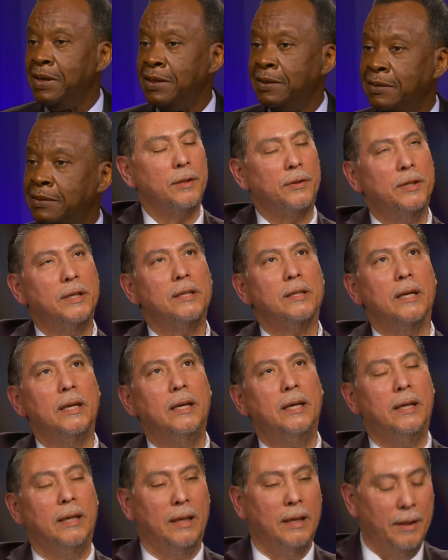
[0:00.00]
So
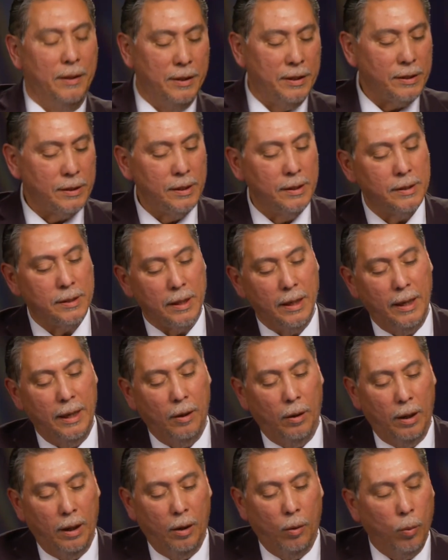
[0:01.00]
this is
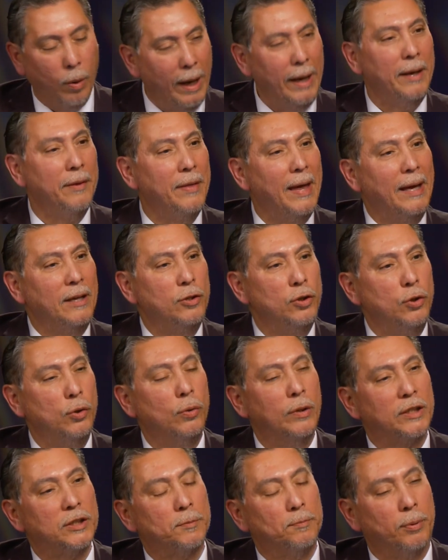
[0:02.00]
a way that
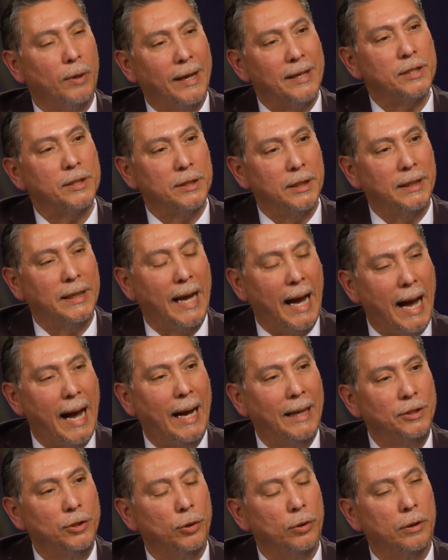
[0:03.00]
you express to
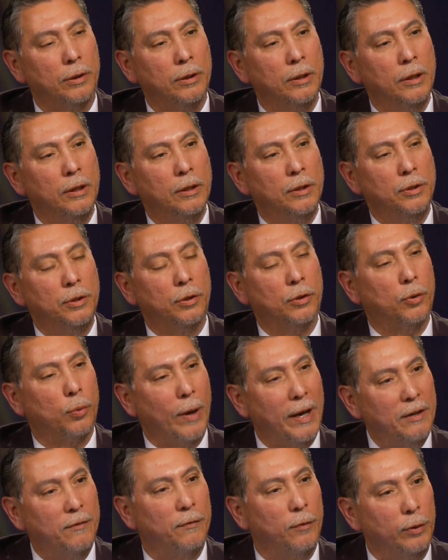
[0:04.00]
God your
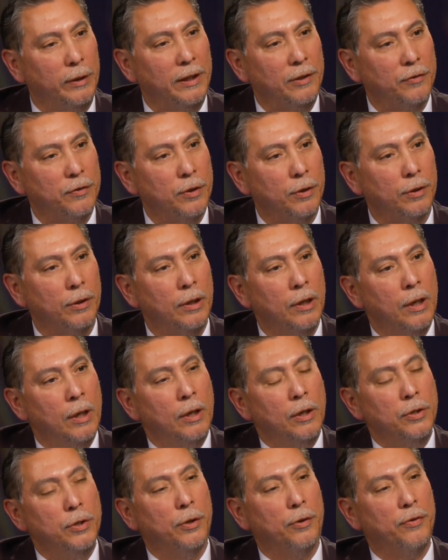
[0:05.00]
gratefulness, your
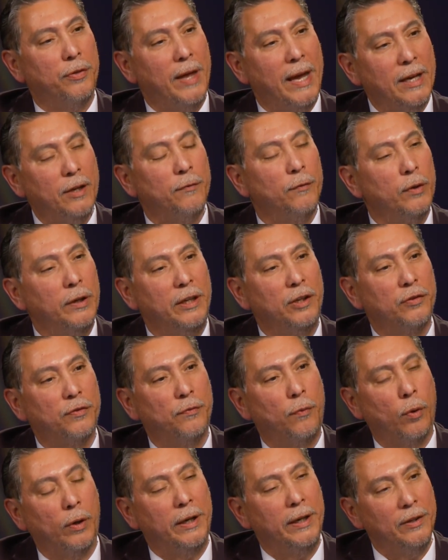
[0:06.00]
thankfulness
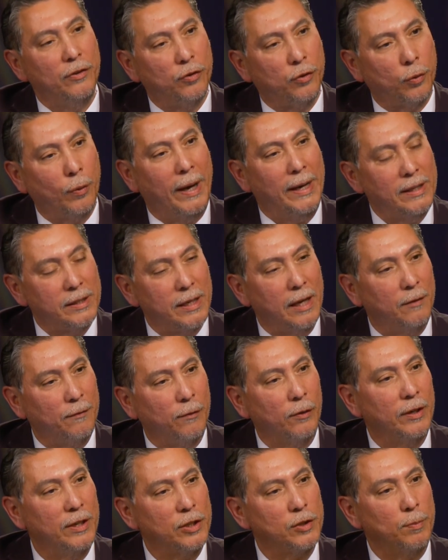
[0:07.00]
for His grace and
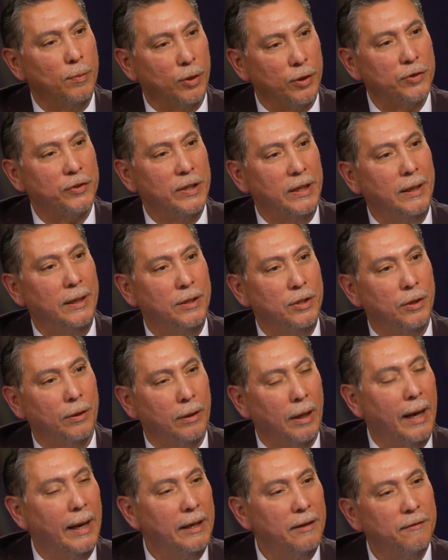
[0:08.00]
for His mercy in your
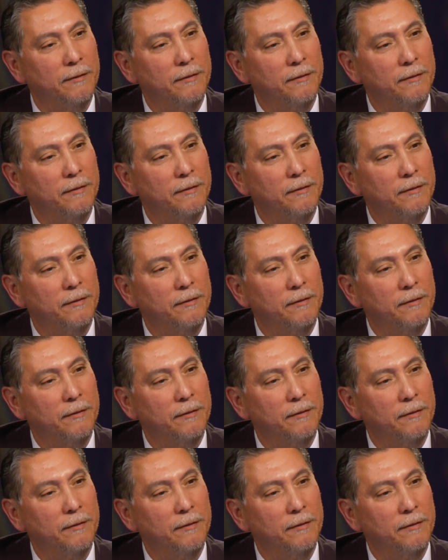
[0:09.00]
life.